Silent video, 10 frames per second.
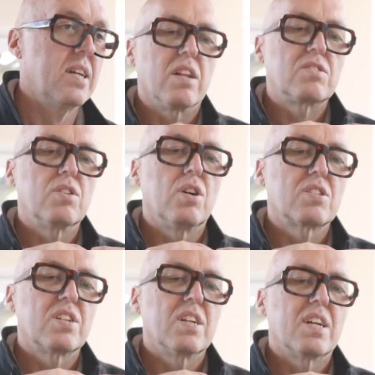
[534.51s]
It's
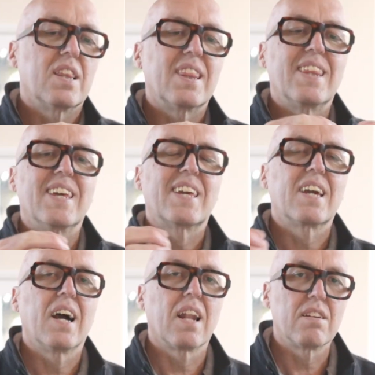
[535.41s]
not the
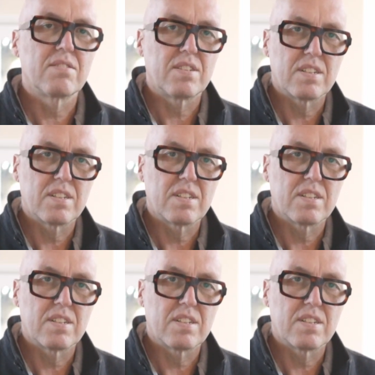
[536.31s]
colours